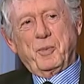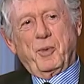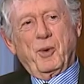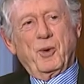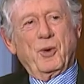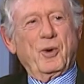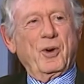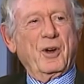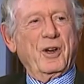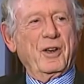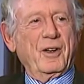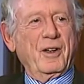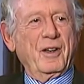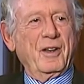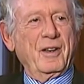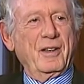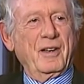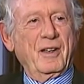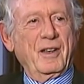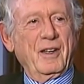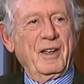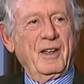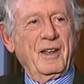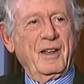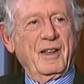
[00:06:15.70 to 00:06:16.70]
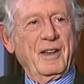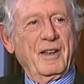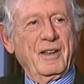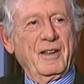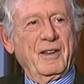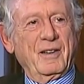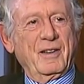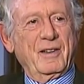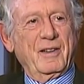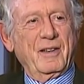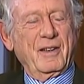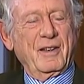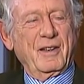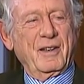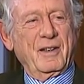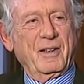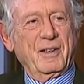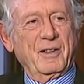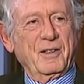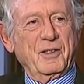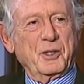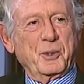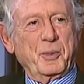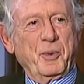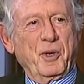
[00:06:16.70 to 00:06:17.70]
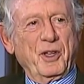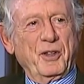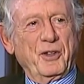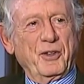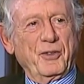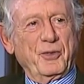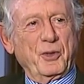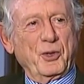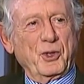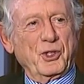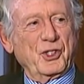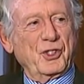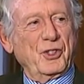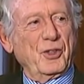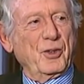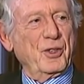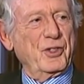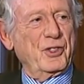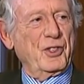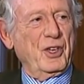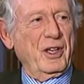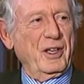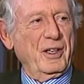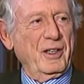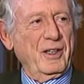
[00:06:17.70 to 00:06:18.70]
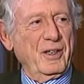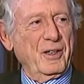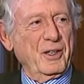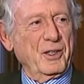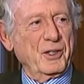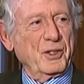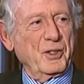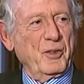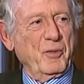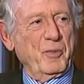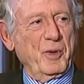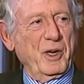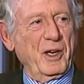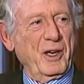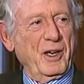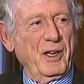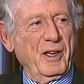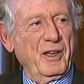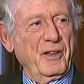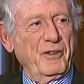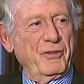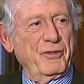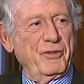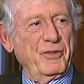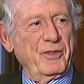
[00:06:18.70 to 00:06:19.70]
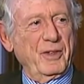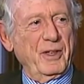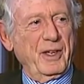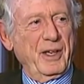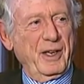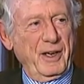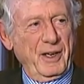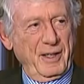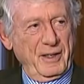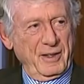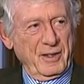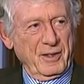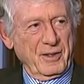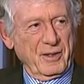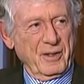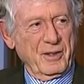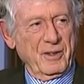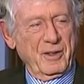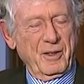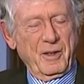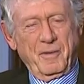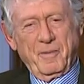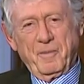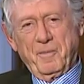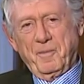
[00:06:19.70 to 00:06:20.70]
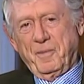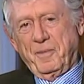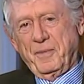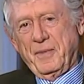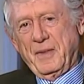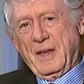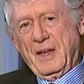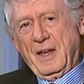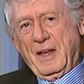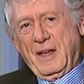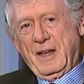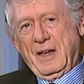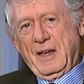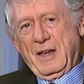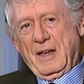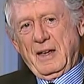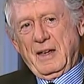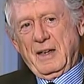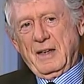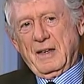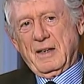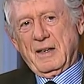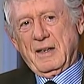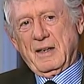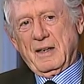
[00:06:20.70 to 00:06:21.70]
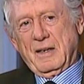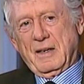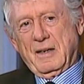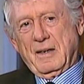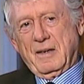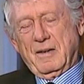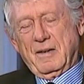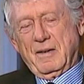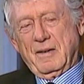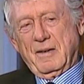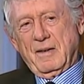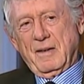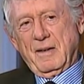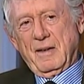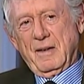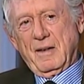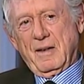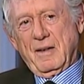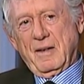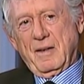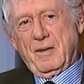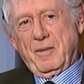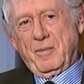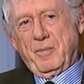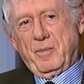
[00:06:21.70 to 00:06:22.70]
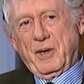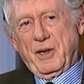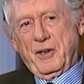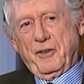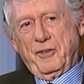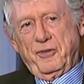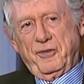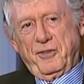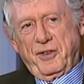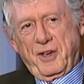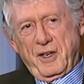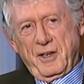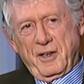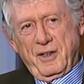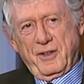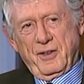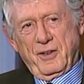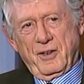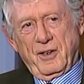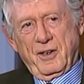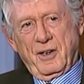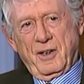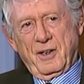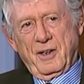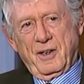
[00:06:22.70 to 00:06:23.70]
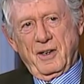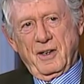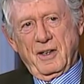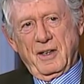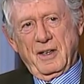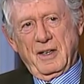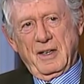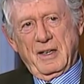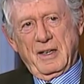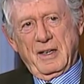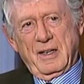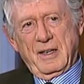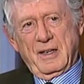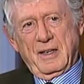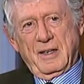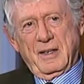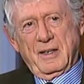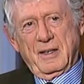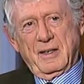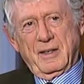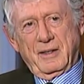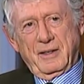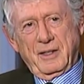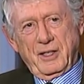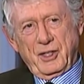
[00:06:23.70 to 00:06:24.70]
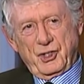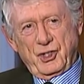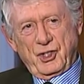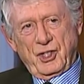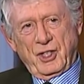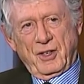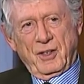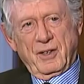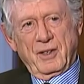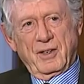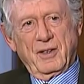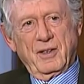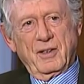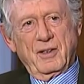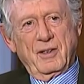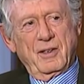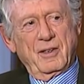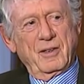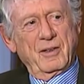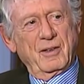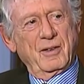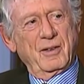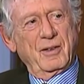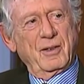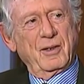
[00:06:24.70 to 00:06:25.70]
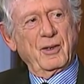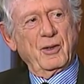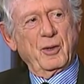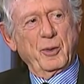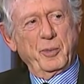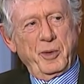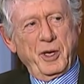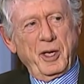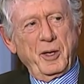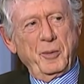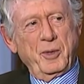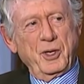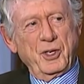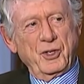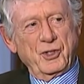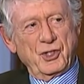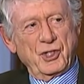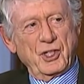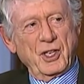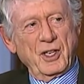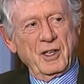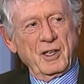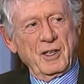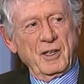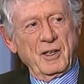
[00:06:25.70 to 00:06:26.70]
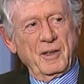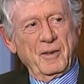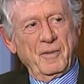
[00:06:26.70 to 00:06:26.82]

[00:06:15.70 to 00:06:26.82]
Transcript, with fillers: born and, and uh, spent the first 13 years of my life in England, uh, my father listened to the BBC